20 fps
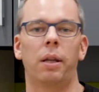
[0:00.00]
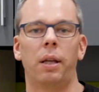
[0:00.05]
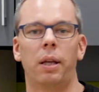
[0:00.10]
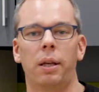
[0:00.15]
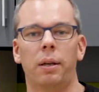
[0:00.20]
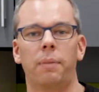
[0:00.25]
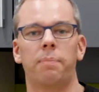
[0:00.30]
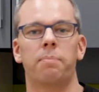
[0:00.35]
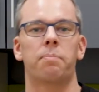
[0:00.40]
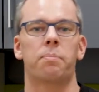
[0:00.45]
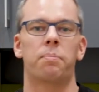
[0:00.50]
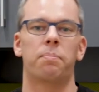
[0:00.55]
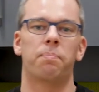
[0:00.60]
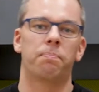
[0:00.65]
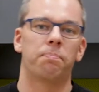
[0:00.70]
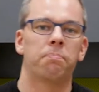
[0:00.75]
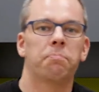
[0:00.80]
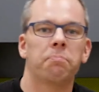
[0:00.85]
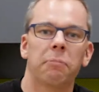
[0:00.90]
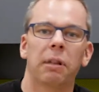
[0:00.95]
the
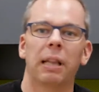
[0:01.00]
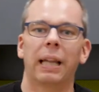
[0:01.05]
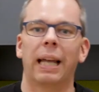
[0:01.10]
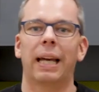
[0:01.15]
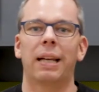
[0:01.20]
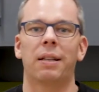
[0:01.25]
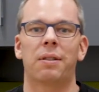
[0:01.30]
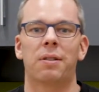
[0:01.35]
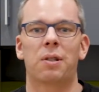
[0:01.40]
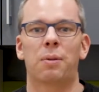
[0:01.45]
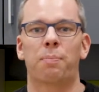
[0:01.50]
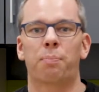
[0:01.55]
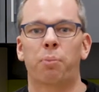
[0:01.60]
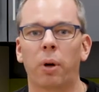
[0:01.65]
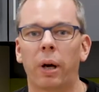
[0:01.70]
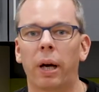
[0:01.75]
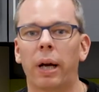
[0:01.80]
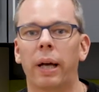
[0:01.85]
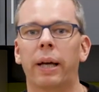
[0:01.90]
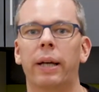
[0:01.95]
late
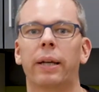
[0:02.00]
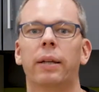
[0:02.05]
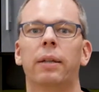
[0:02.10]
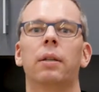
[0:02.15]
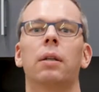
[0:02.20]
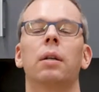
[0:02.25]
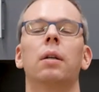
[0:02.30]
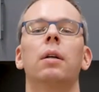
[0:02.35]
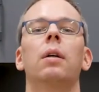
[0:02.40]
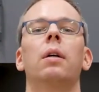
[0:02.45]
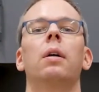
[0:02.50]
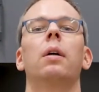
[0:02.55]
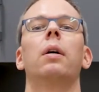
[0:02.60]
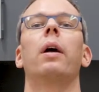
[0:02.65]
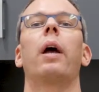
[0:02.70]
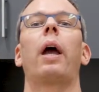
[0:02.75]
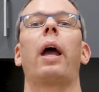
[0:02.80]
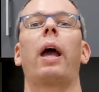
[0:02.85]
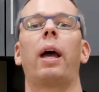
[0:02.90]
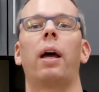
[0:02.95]
spring
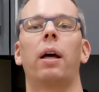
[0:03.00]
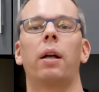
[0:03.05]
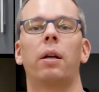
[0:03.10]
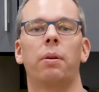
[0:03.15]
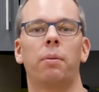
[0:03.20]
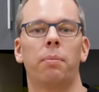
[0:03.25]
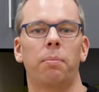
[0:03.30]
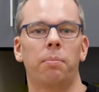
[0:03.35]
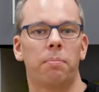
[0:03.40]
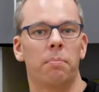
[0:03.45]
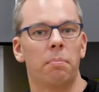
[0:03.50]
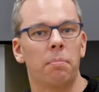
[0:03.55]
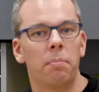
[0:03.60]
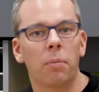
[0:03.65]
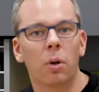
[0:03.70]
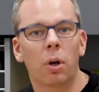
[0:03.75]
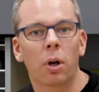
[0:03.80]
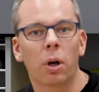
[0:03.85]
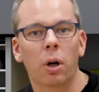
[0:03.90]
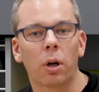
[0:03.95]
and
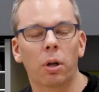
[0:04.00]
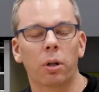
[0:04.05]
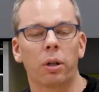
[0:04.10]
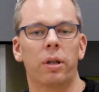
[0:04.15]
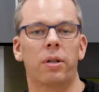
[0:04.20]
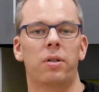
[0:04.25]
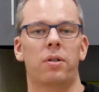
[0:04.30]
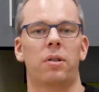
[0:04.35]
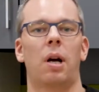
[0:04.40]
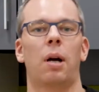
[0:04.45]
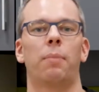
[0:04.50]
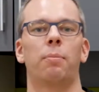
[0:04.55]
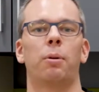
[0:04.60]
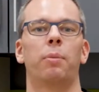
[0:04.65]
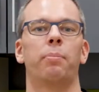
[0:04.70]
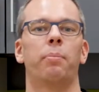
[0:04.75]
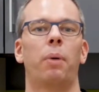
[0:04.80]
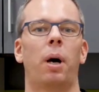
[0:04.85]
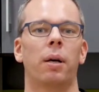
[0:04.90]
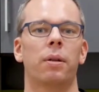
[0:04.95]
early summer
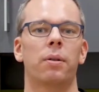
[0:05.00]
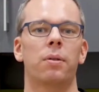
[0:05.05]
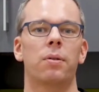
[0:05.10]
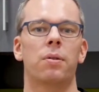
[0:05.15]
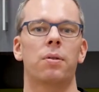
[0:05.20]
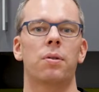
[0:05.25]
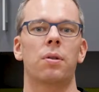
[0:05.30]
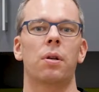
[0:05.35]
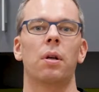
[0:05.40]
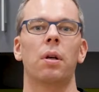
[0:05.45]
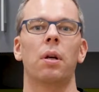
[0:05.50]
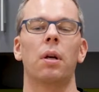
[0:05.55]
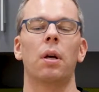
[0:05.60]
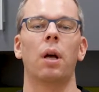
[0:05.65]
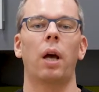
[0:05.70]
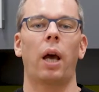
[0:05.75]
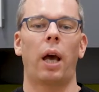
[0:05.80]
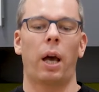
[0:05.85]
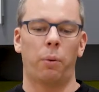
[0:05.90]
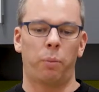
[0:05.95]
months,
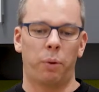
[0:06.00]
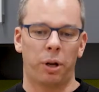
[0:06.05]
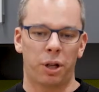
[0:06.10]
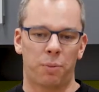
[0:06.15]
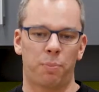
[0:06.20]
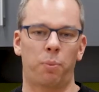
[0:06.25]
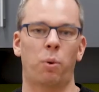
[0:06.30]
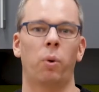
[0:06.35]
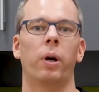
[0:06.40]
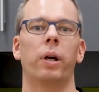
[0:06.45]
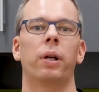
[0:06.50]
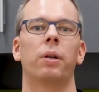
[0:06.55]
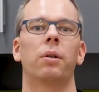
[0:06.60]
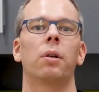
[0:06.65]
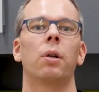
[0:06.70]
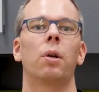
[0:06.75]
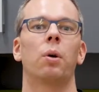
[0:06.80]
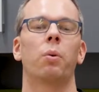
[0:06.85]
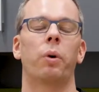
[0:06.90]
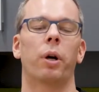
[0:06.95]
at which point
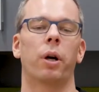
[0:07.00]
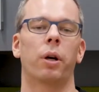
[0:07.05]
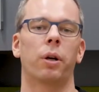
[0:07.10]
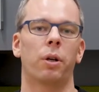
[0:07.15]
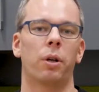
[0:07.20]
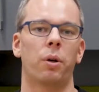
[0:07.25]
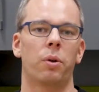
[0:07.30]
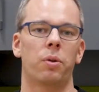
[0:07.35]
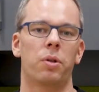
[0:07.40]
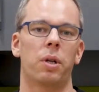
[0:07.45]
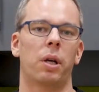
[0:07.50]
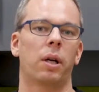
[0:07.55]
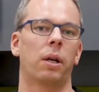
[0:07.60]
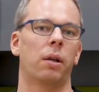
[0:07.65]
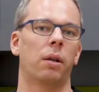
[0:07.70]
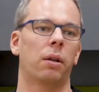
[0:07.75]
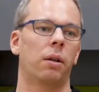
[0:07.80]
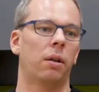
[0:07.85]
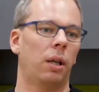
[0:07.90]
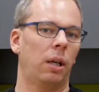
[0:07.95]
we're
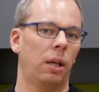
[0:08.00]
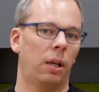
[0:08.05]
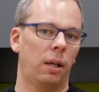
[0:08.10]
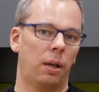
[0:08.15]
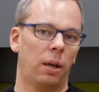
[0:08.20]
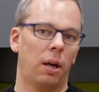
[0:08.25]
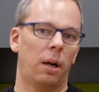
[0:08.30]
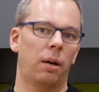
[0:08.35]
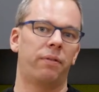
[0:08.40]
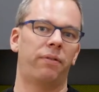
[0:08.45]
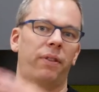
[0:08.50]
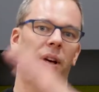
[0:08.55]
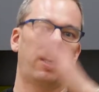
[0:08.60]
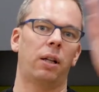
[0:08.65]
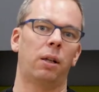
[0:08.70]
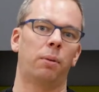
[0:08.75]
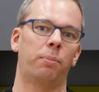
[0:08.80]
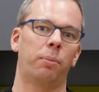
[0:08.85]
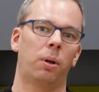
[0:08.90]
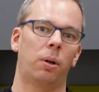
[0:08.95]
using the
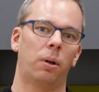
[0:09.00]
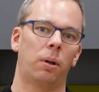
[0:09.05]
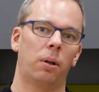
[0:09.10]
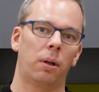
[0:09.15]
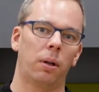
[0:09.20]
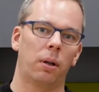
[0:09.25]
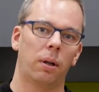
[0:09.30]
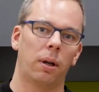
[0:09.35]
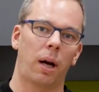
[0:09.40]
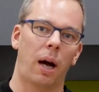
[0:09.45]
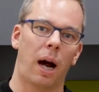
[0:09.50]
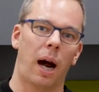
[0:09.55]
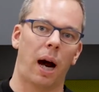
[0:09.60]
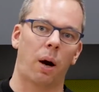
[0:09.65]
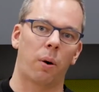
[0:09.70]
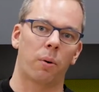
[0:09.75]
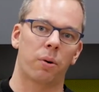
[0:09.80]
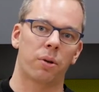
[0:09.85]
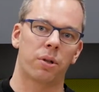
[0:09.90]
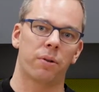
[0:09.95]
available
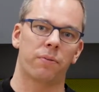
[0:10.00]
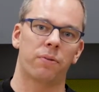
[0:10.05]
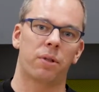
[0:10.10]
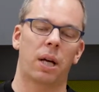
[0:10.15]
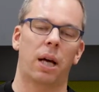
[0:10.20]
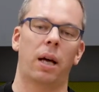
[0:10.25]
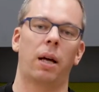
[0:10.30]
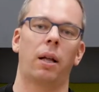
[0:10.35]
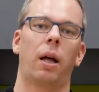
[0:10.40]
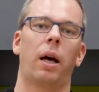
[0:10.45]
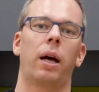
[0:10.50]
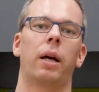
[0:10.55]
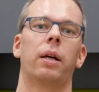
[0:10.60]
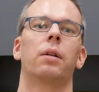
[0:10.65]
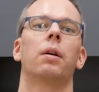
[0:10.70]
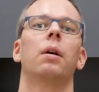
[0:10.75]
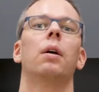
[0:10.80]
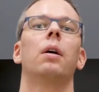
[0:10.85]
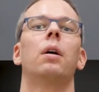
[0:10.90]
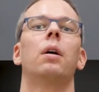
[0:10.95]
hours of
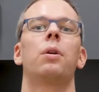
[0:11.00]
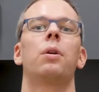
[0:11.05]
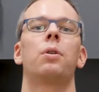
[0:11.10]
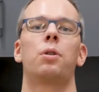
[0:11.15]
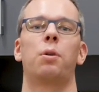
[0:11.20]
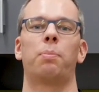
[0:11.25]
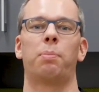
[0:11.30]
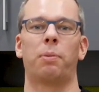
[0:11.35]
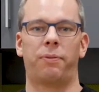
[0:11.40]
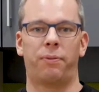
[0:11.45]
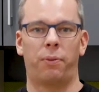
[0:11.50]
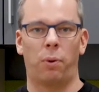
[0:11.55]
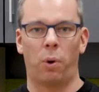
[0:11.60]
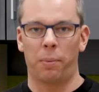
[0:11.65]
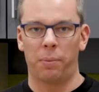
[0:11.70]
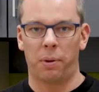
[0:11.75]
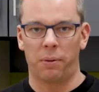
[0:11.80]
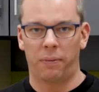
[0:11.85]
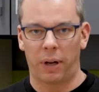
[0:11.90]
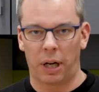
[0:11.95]
daylight to
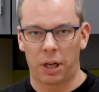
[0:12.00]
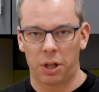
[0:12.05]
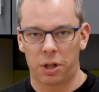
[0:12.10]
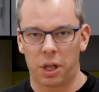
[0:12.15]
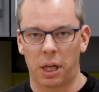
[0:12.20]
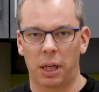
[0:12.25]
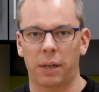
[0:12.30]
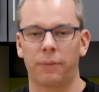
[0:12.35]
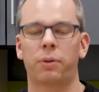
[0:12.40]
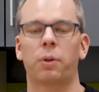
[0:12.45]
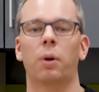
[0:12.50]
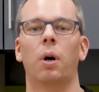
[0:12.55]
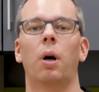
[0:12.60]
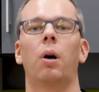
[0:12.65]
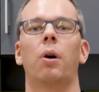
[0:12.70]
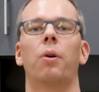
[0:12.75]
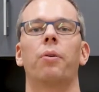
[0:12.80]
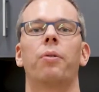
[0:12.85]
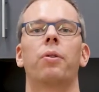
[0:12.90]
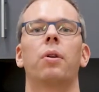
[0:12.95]
perform the vegetative
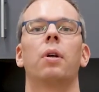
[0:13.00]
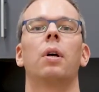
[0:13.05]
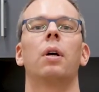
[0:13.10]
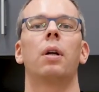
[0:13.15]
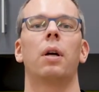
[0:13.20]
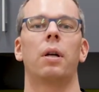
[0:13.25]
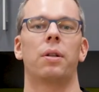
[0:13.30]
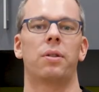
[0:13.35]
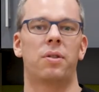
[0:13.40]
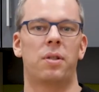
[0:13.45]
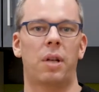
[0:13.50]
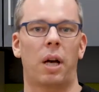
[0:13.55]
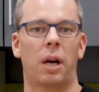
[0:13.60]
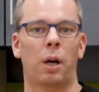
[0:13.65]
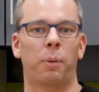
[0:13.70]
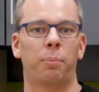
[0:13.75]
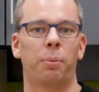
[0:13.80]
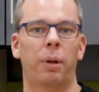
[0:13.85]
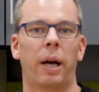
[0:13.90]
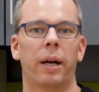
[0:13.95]
growth and set
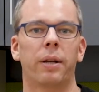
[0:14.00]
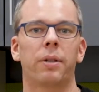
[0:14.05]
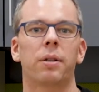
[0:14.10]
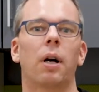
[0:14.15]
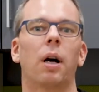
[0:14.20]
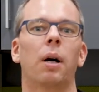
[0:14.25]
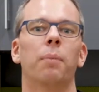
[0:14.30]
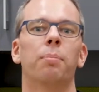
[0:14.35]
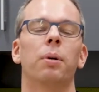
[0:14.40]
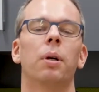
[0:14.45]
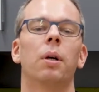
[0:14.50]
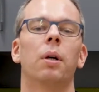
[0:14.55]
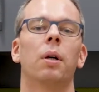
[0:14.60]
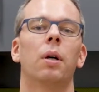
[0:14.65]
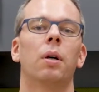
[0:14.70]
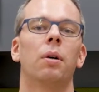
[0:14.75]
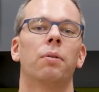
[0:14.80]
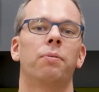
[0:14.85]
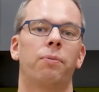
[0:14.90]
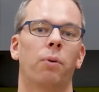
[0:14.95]
our plant up
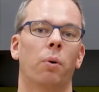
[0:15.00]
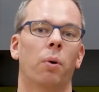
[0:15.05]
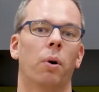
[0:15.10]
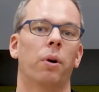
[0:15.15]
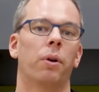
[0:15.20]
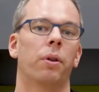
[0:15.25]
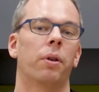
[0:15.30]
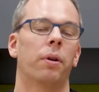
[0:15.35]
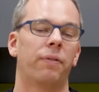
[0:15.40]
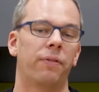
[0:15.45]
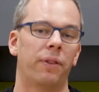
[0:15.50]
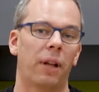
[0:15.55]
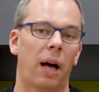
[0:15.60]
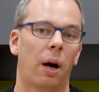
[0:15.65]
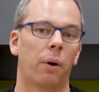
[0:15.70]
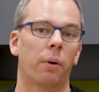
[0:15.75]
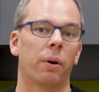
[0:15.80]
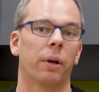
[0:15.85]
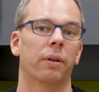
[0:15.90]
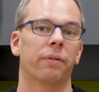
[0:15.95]
for the
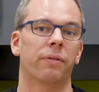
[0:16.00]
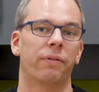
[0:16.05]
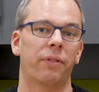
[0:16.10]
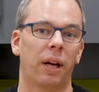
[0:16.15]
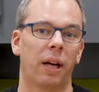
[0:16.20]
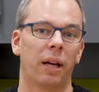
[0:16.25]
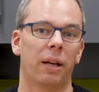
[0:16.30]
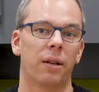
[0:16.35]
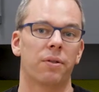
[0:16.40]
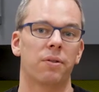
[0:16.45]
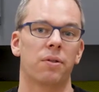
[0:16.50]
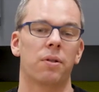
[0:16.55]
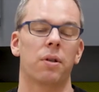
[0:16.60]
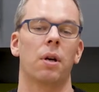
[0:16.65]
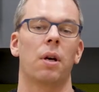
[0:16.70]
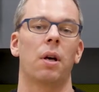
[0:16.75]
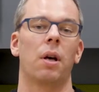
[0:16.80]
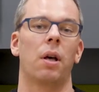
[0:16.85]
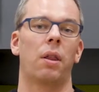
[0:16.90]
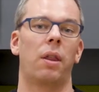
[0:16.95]
flowering phase.
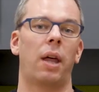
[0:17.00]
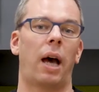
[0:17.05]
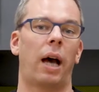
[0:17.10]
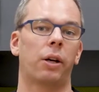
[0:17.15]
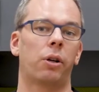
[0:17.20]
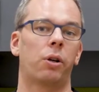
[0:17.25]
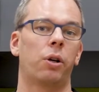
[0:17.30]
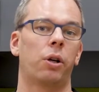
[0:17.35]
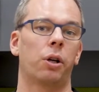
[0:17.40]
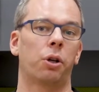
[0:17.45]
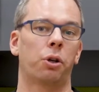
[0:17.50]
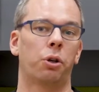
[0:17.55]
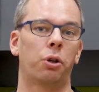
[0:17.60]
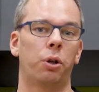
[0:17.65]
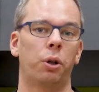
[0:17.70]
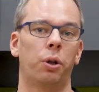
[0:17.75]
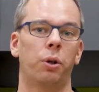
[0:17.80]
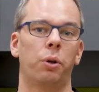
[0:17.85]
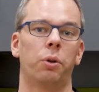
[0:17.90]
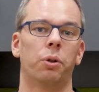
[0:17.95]
That could
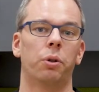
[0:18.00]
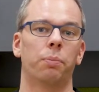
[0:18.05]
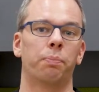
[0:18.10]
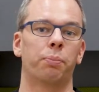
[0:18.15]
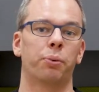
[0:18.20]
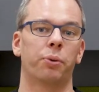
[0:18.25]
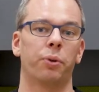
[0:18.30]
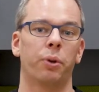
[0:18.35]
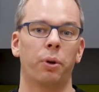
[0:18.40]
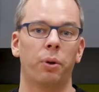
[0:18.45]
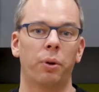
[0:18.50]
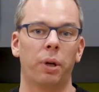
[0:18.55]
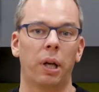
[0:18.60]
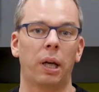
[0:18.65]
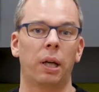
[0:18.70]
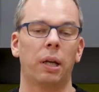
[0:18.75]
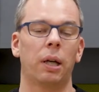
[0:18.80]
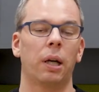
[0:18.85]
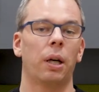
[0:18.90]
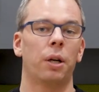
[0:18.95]
include
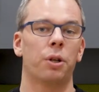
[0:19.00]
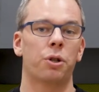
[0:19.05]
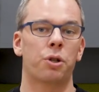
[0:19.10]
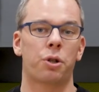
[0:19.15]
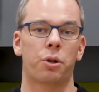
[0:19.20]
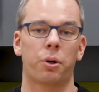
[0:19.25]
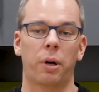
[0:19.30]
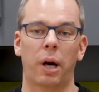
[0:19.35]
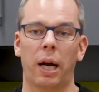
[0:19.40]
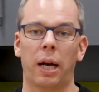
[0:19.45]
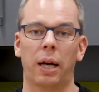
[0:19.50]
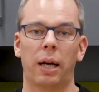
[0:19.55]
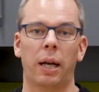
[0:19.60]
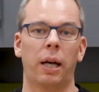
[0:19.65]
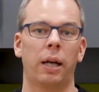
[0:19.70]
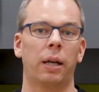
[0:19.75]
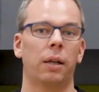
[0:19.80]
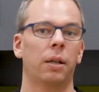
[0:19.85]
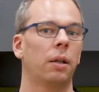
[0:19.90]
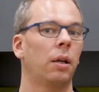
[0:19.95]
pruning,
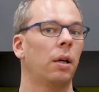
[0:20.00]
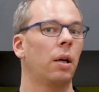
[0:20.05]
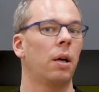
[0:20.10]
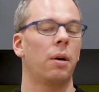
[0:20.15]
training,